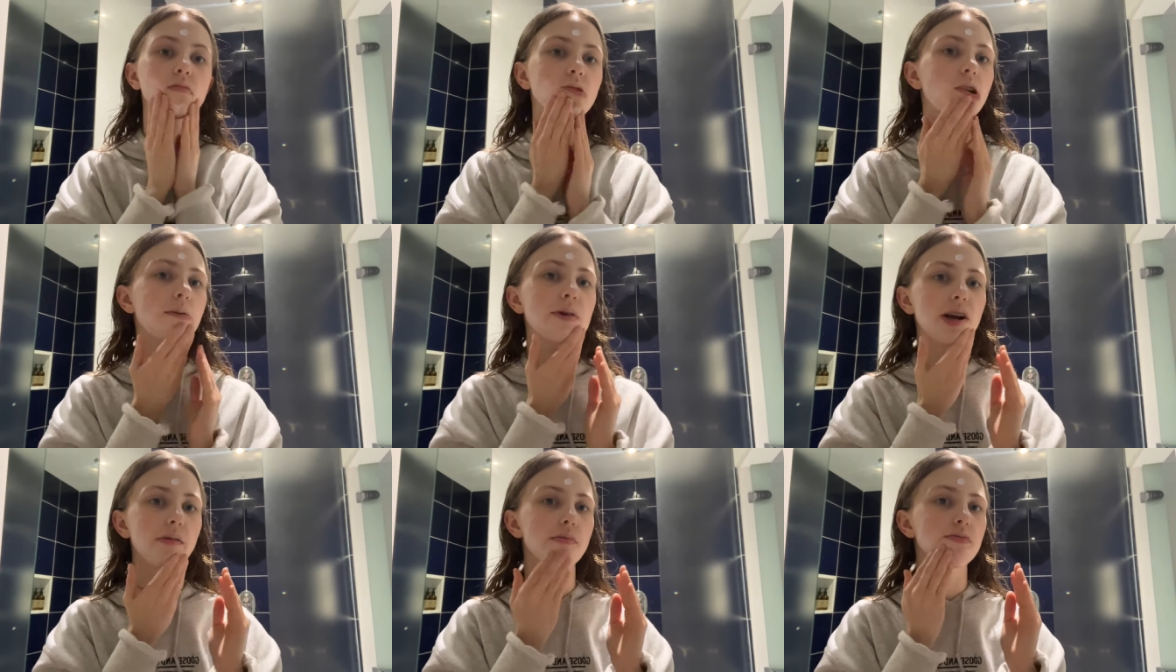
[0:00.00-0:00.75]

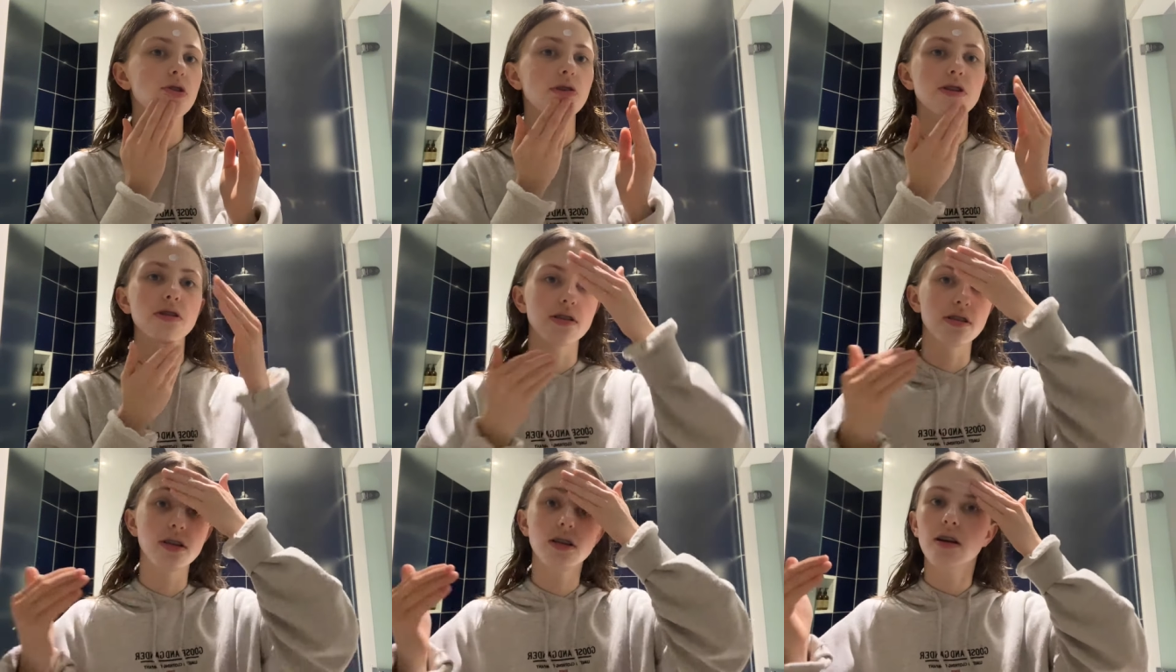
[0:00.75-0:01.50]
coming up. I'm so
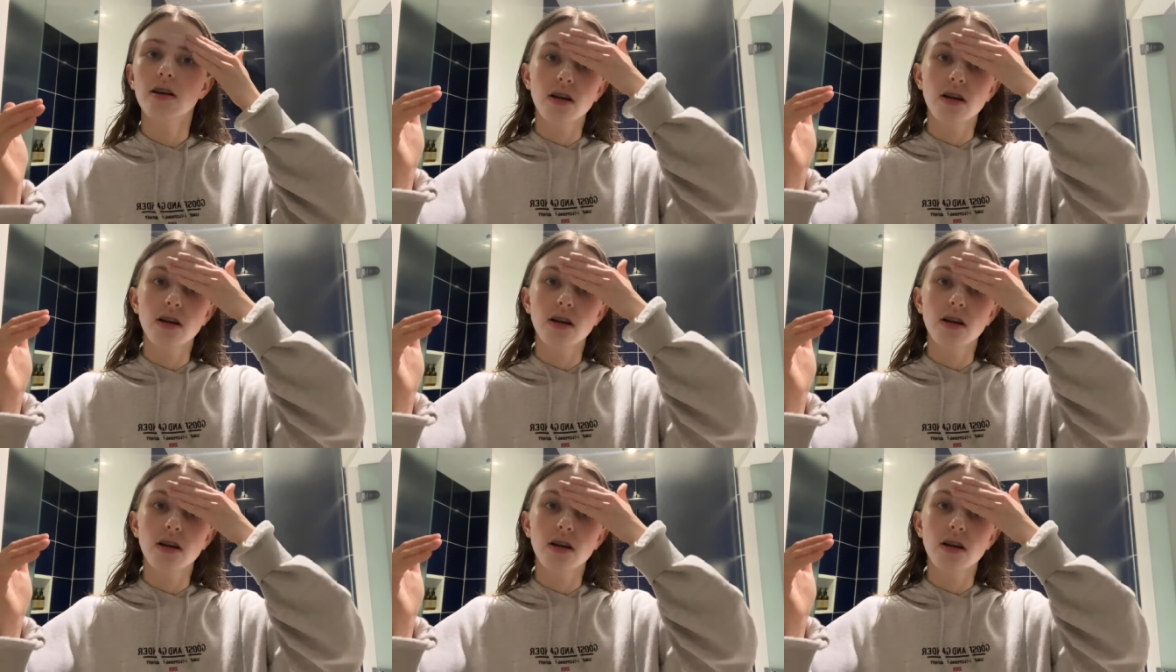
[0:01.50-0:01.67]
excited.